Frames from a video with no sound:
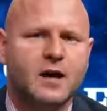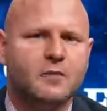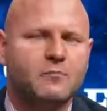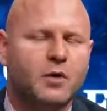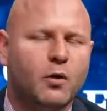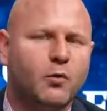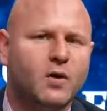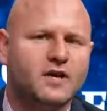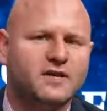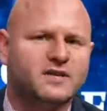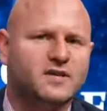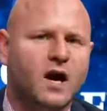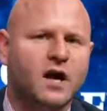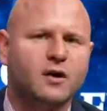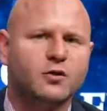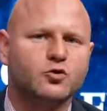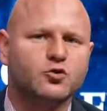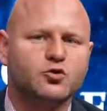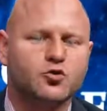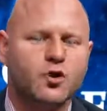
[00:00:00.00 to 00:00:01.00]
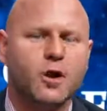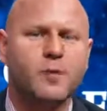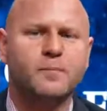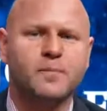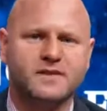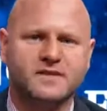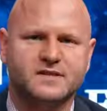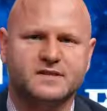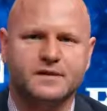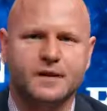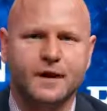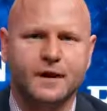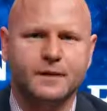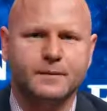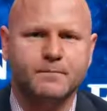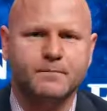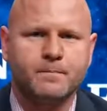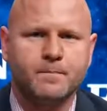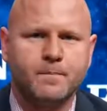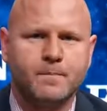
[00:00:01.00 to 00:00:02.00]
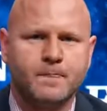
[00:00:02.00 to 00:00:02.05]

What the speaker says: But what Donald Trump has done